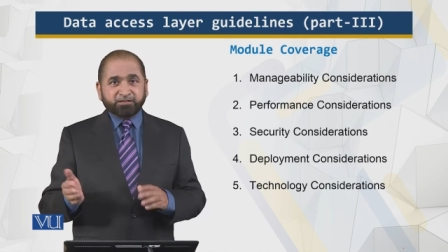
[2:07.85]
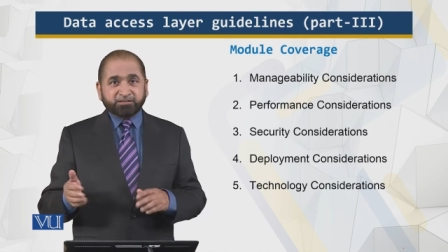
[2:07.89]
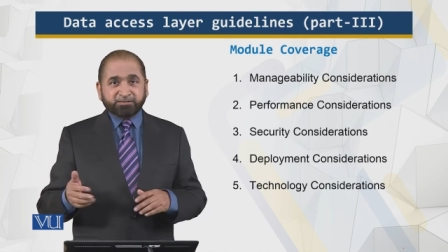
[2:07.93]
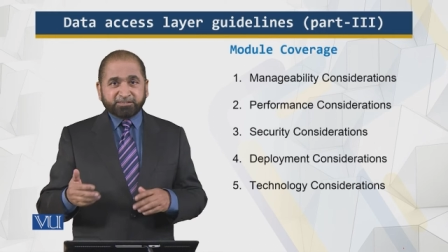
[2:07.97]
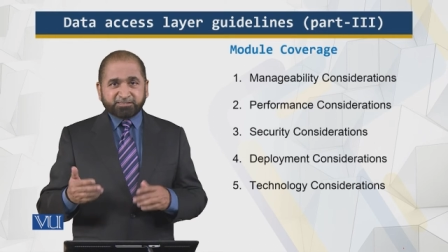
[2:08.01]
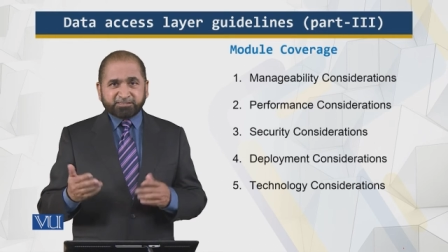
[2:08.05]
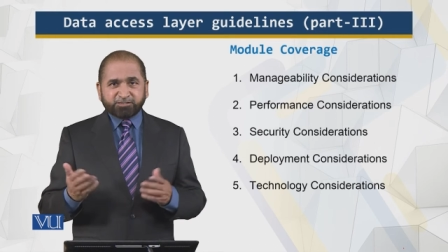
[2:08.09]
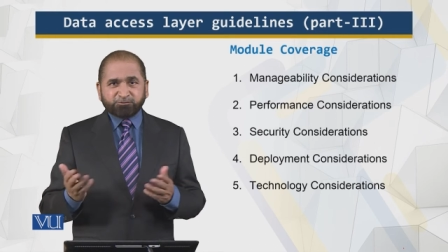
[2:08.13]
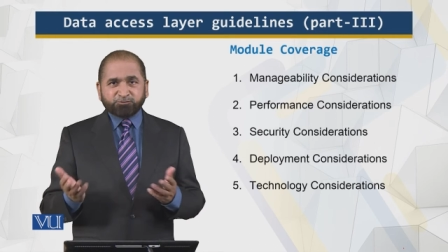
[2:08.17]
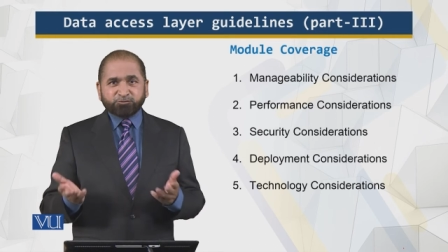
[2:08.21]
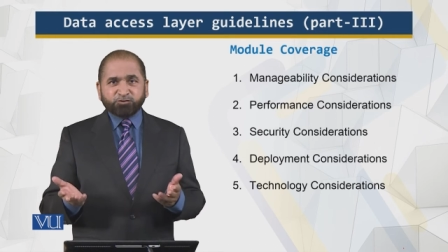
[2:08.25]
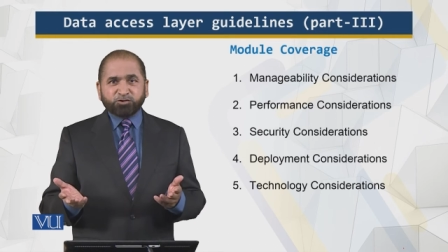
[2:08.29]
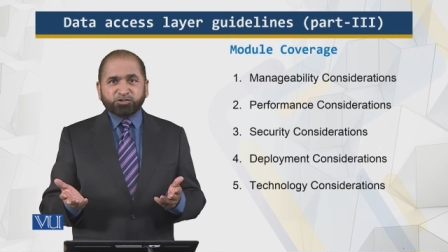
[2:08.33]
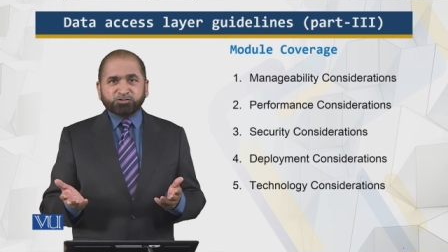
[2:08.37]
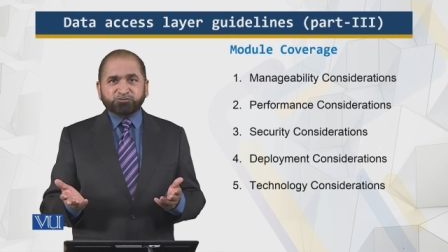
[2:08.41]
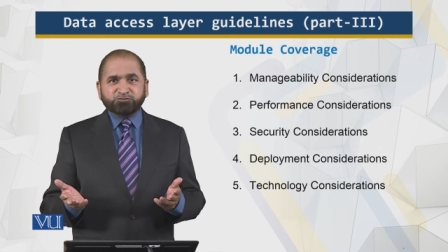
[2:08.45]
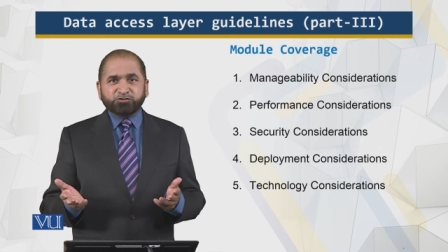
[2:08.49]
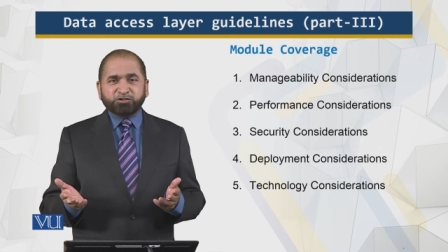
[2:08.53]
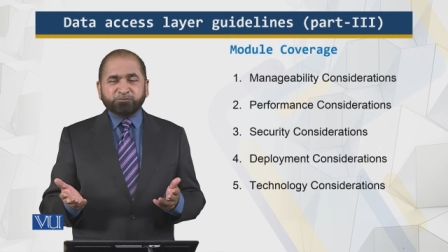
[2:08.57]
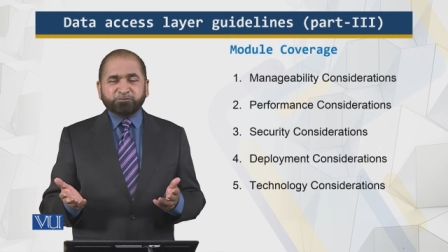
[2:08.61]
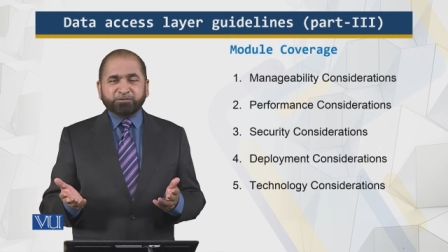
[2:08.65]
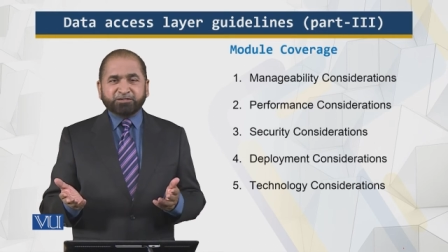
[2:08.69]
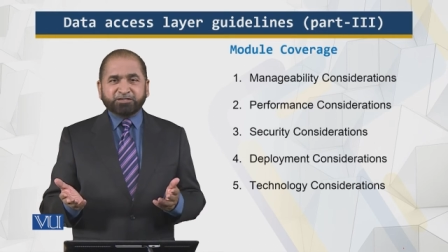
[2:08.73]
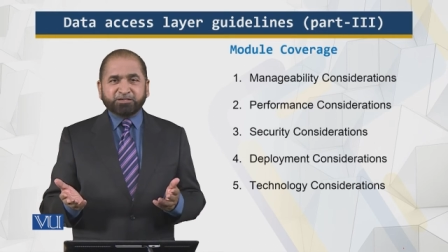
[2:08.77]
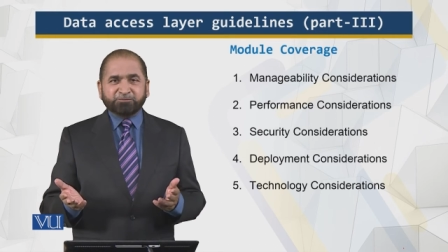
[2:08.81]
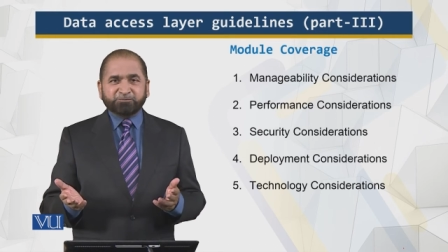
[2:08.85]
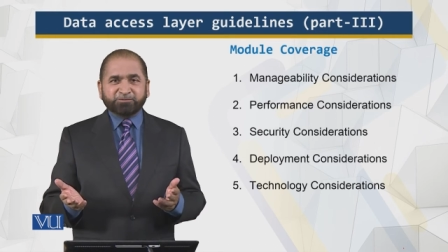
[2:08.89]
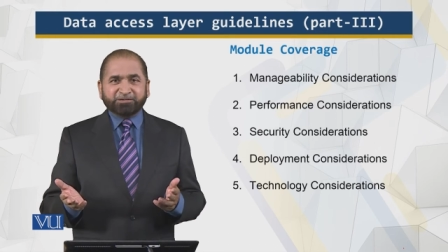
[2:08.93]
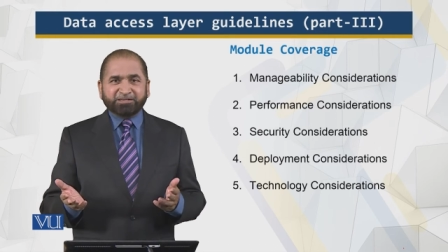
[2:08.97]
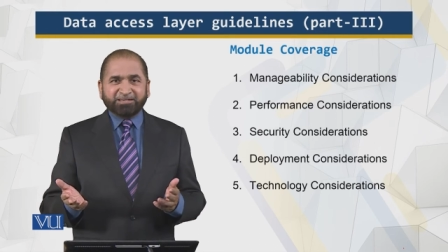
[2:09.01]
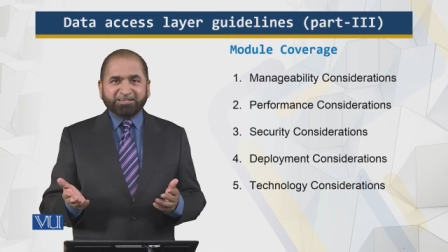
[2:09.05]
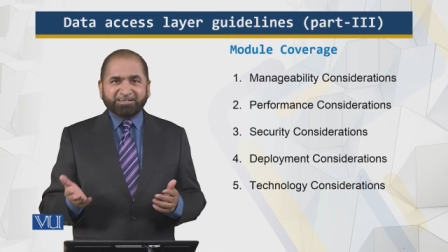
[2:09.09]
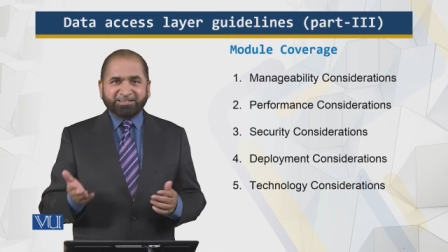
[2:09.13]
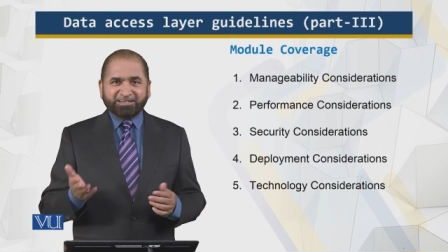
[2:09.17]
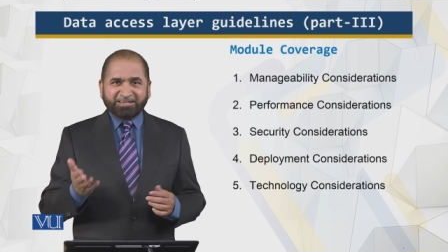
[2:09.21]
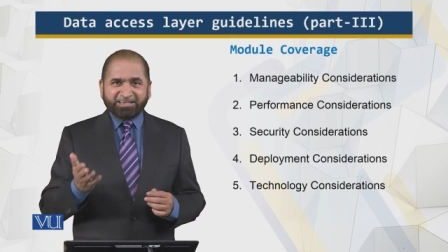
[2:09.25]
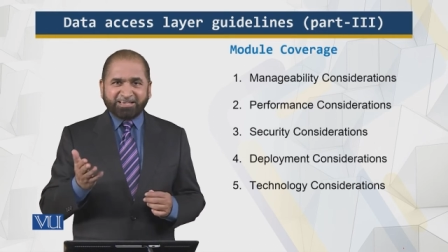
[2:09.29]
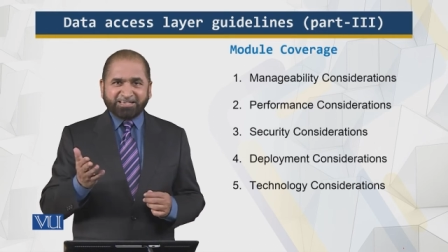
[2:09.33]
this of course will become
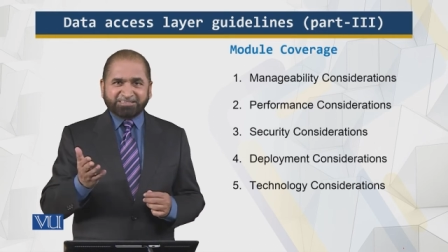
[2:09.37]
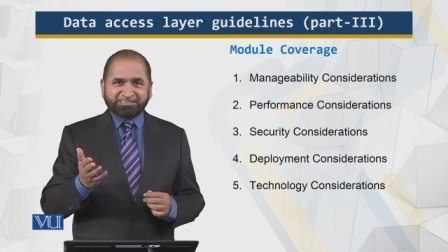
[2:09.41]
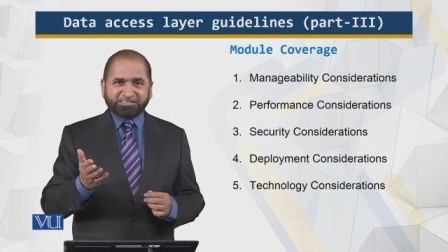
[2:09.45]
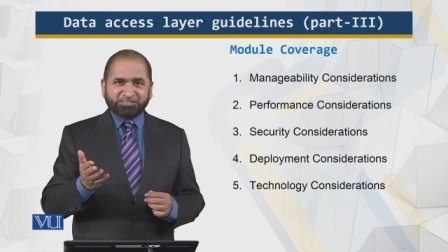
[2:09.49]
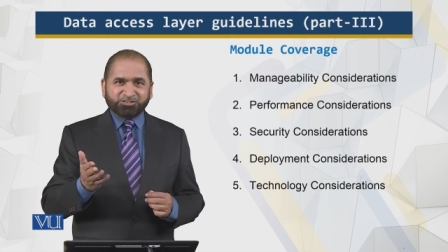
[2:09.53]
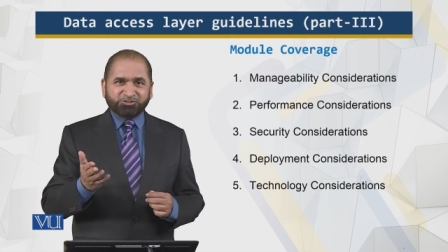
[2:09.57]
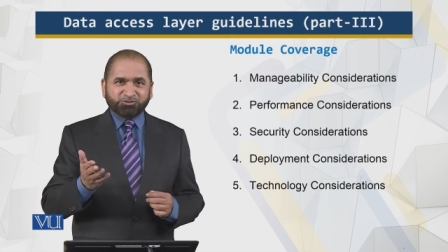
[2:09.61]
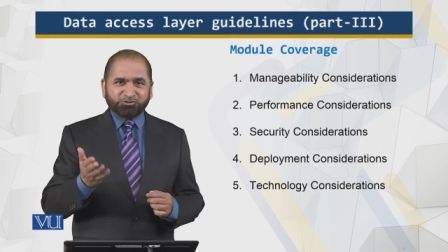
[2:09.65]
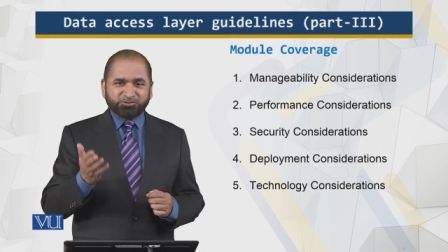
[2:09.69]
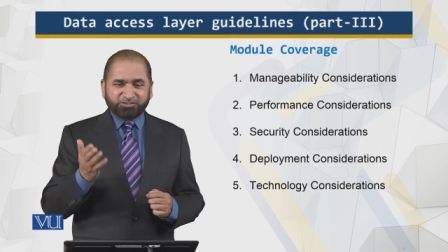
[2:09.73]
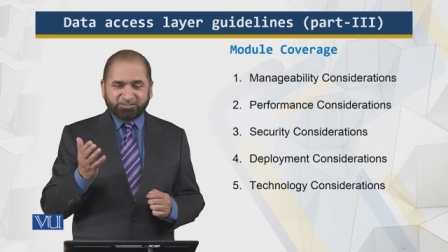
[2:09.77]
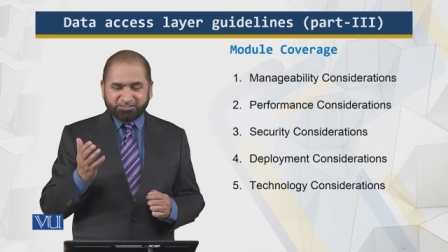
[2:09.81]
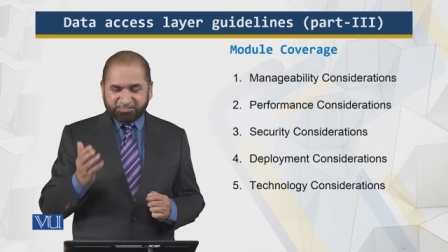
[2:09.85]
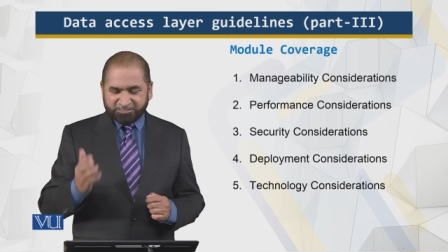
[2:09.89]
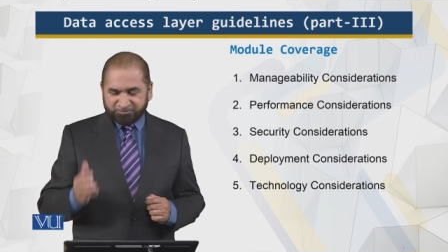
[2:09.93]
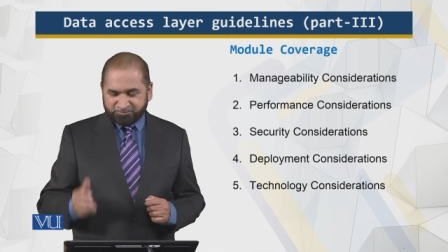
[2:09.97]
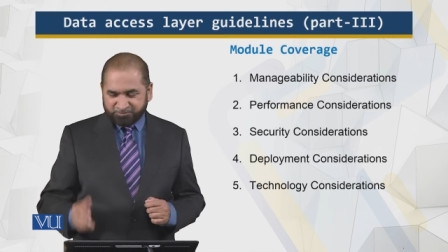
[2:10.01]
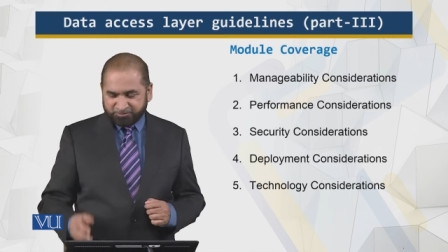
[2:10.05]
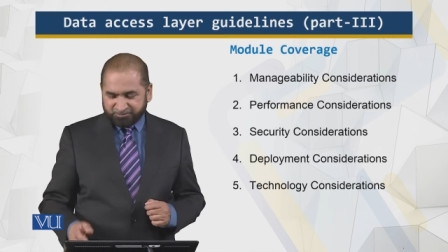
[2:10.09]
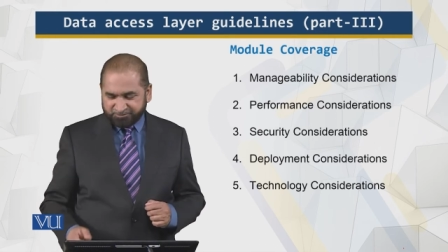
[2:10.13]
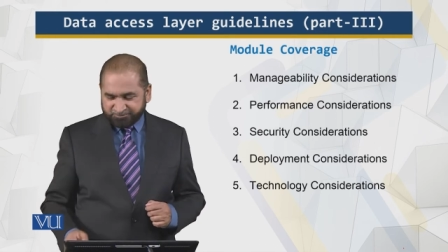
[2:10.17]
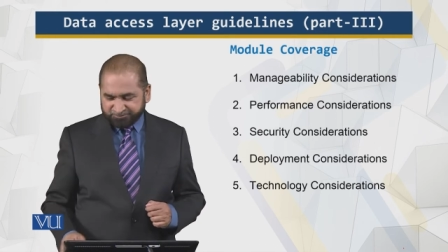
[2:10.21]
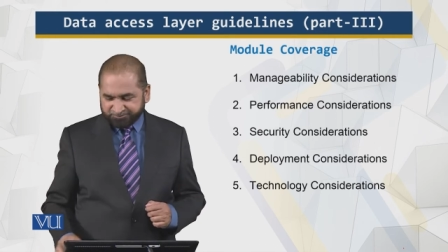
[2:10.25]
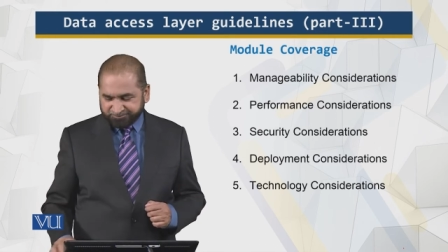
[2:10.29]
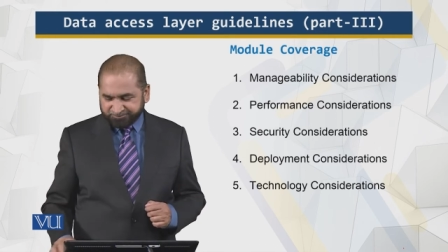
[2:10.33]
clear as i show you the table